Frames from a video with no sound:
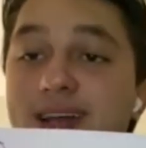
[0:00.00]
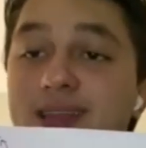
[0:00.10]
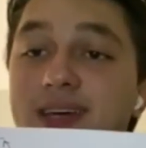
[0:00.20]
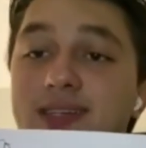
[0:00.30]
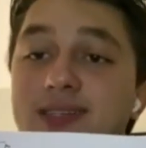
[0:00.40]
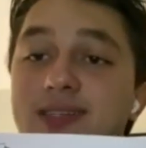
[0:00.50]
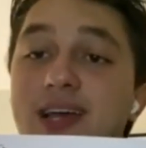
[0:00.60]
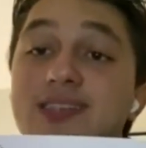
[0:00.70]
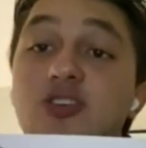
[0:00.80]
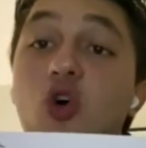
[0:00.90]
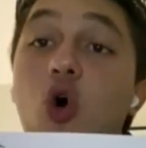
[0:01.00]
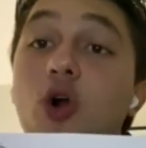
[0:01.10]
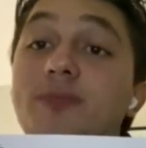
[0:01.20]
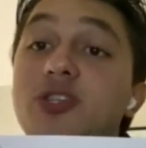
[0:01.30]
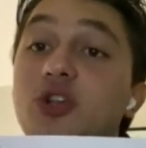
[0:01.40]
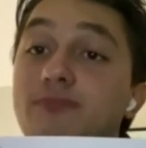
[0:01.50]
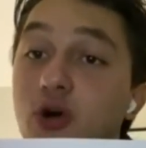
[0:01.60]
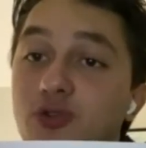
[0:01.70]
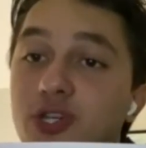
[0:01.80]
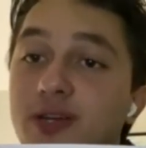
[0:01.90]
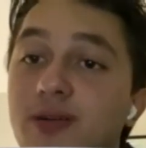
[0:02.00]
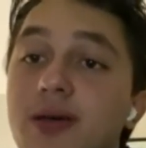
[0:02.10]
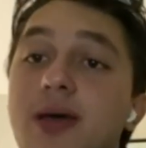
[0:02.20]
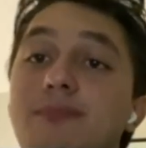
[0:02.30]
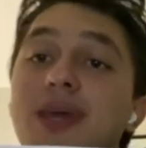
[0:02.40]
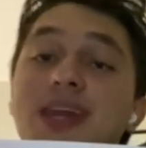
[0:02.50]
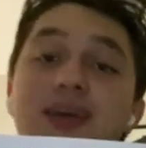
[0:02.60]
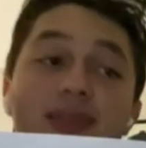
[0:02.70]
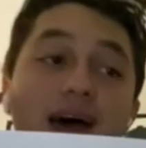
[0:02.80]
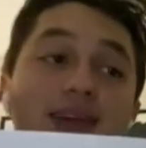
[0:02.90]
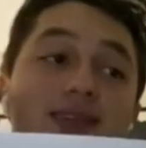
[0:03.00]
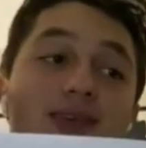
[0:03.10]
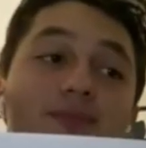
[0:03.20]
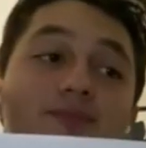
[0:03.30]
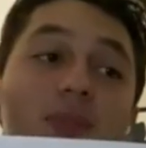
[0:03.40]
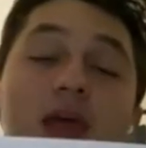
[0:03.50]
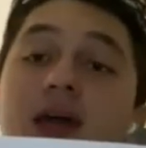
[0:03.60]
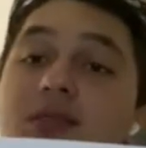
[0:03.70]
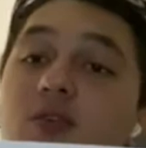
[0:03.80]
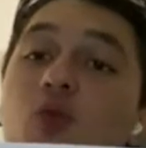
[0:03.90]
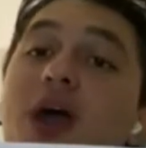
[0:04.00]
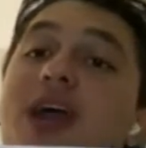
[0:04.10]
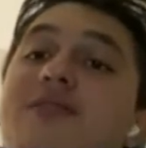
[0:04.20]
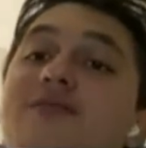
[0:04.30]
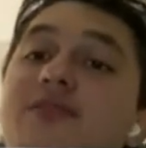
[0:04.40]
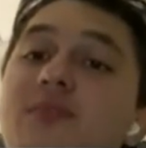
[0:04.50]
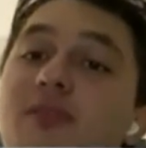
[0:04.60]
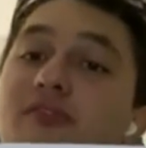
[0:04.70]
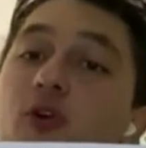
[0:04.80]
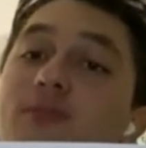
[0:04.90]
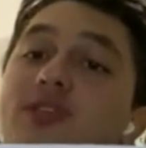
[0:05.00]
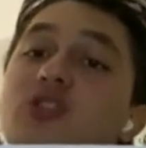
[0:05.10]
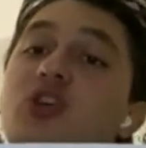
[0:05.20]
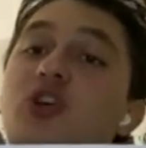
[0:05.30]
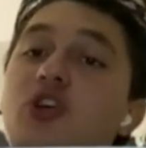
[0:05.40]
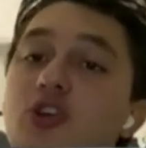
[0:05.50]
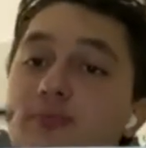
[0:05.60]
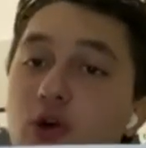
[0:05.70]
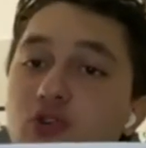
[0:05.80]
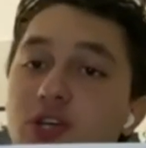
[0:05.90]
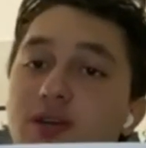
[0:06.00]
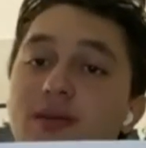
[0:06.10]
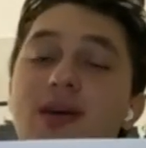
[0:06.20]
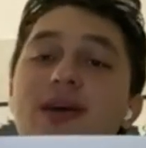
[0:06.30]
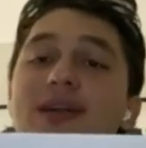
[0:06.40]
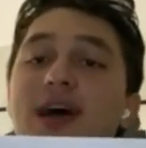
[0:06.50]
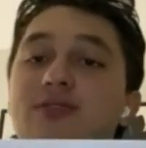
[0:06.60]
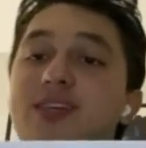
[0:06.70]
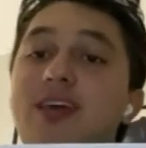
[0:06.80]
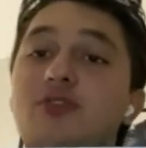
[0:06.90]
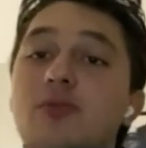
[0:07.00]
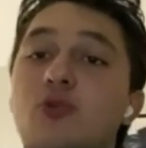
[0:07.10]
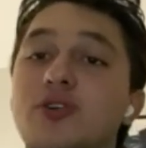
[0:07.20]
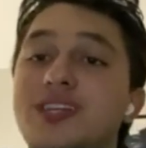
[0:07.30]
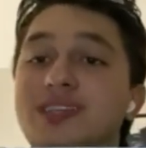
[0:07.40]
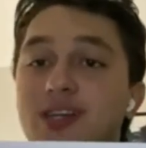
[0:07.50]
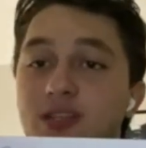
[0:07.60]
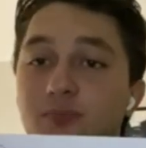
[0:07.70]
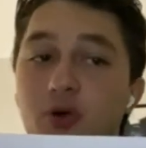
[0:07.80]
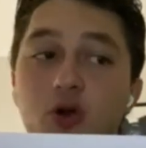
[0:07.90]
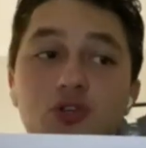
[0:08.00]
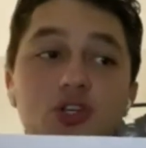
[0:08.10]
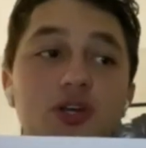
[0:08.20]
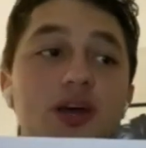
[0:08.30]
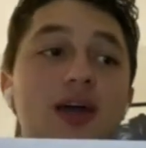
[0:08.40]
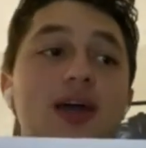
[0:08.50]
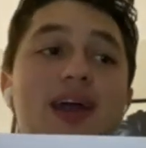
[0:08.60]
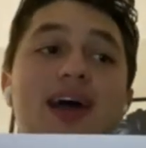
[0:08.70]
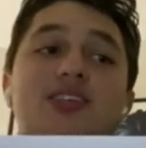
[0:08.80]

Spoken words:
this. It's an orbital motion, meaning that the wave performs a circular motion. Now, to give you a more detailed approach, it has an